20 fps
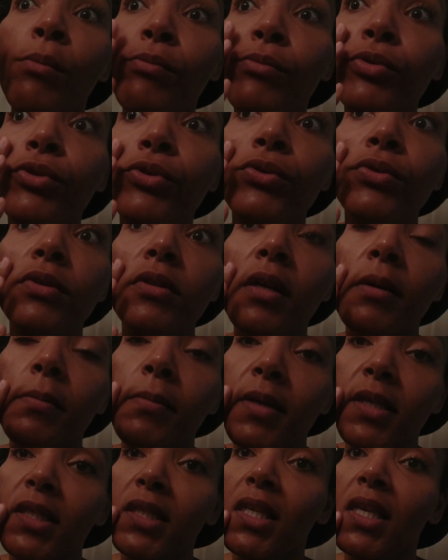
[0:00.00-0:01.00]
bruised up
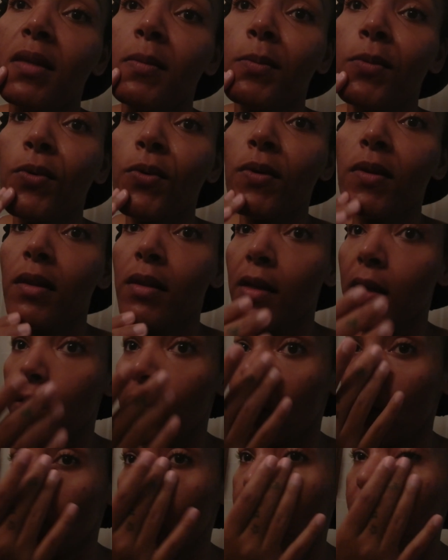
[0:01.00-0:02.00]
my skin more than I
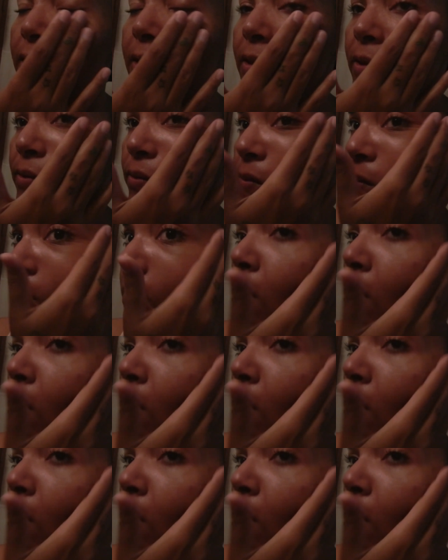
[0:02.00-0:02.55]
usually do.